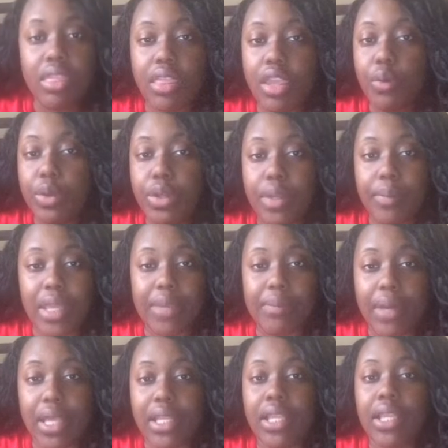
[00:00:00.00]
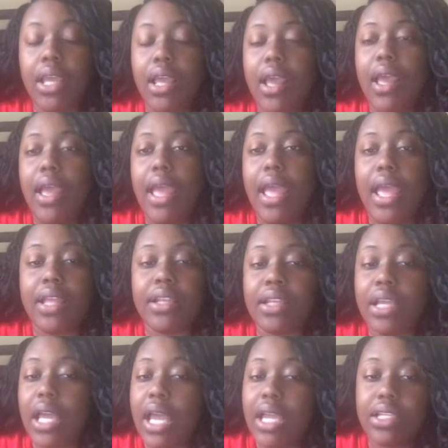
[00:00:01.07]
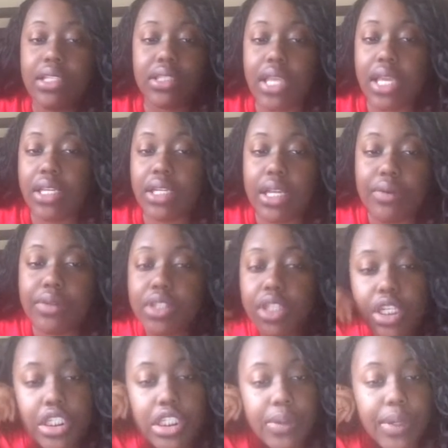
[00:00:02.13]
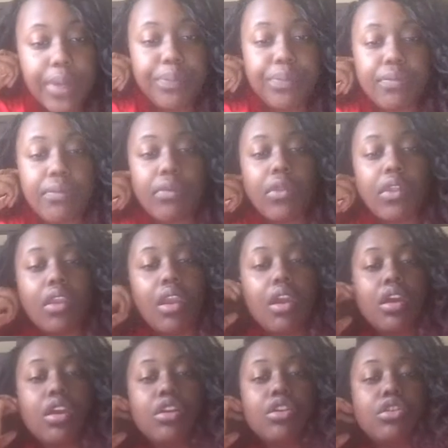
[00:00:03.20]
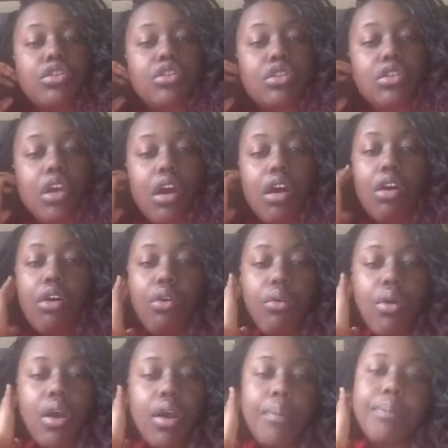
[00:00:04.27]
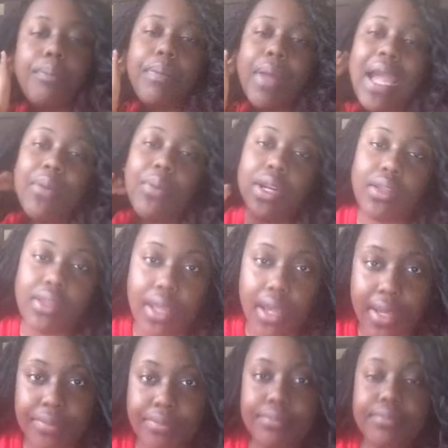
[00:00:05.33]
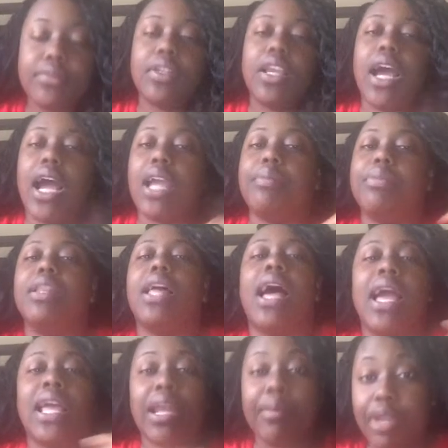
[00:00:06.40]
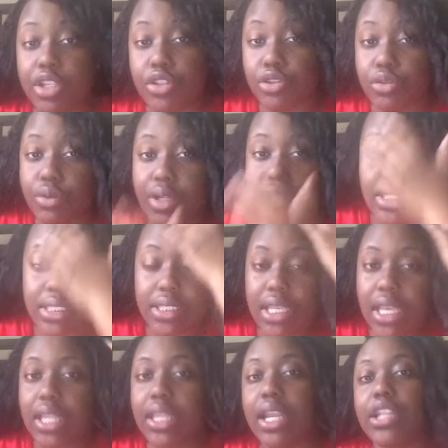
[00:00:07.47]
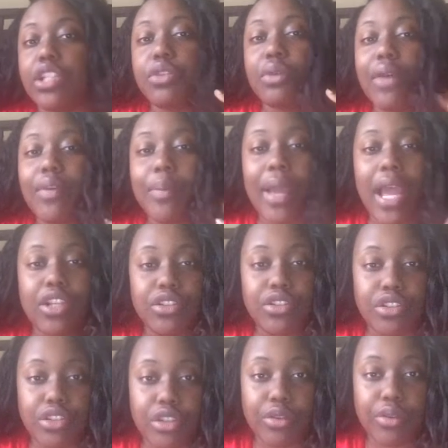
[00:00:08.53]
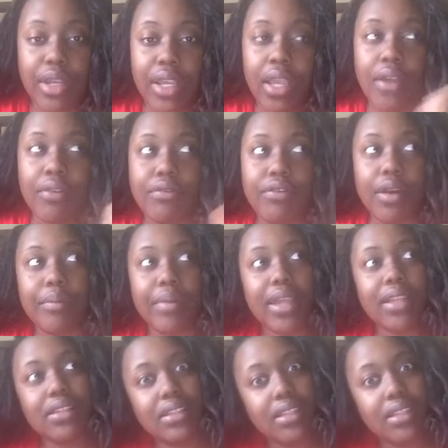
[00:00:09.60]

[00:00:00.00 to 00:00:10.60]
thing where you can make money. And I decided I was going to do it. So I went online, I applied, I made sure to say that I do have a bachelor's degree from Penn